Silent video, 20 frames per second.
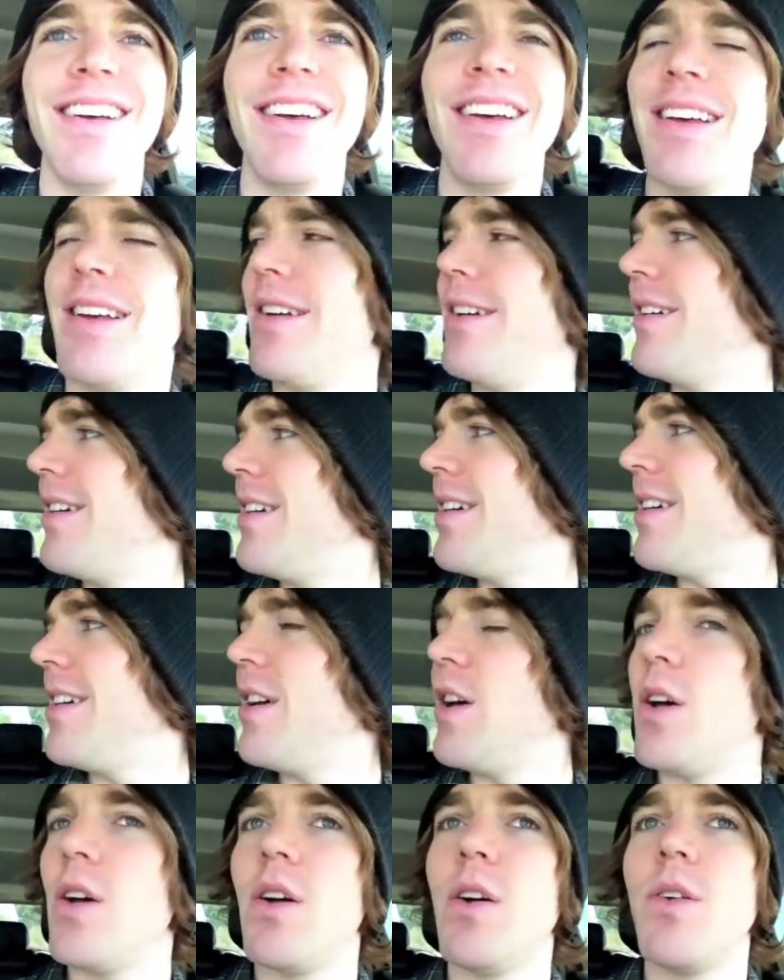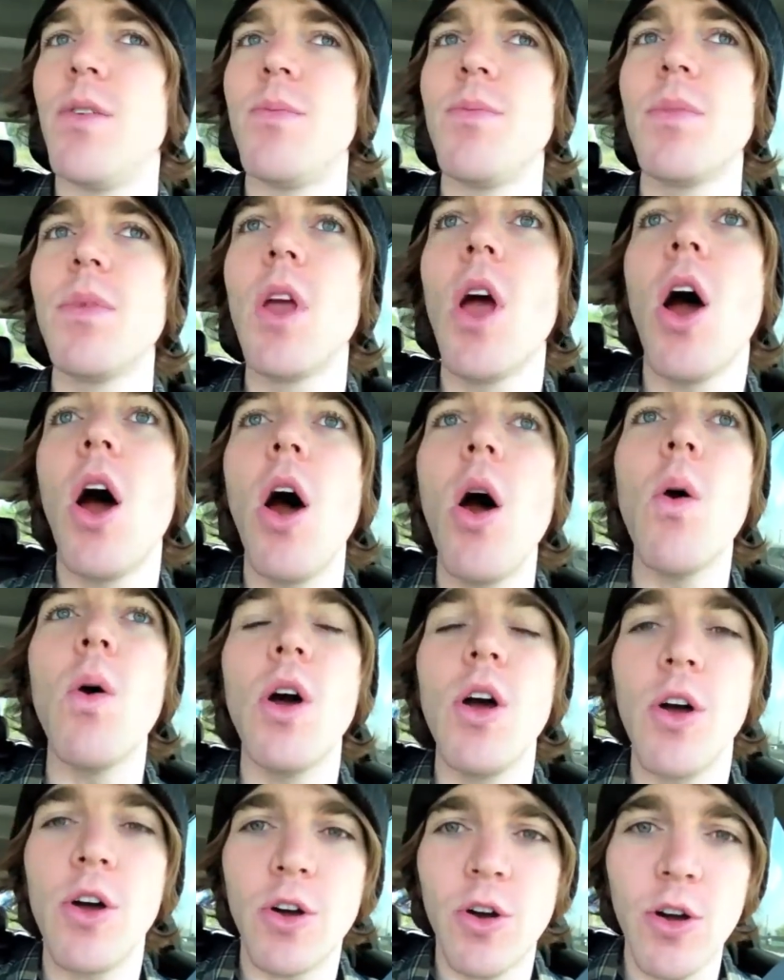AzMarie is the name of her girlfriend. I
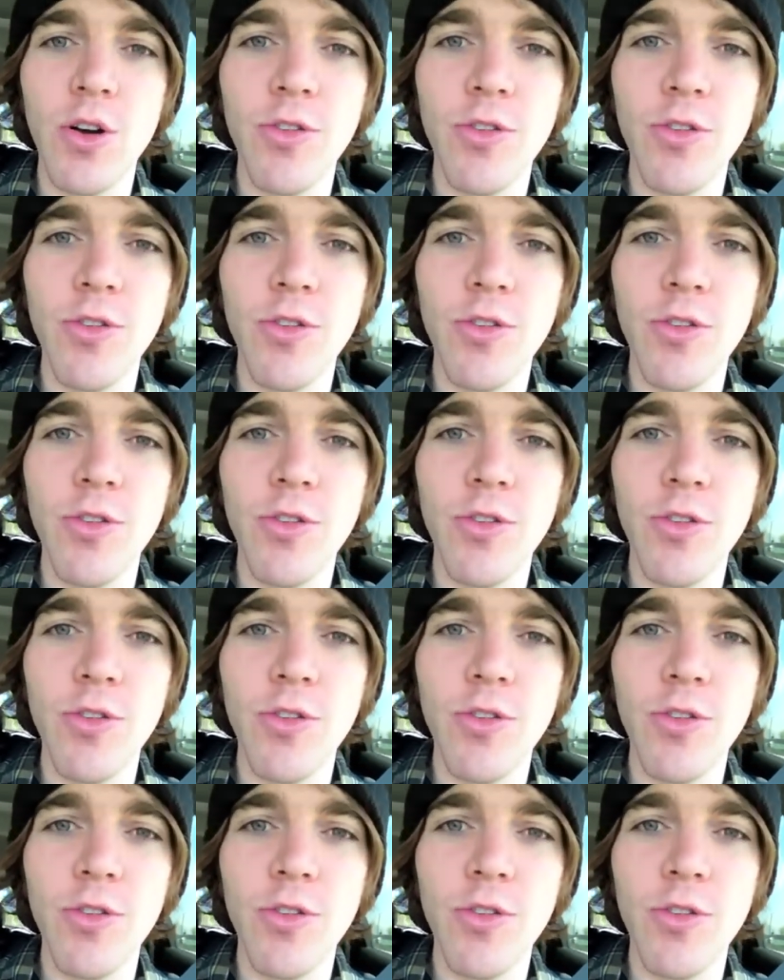remember oh, her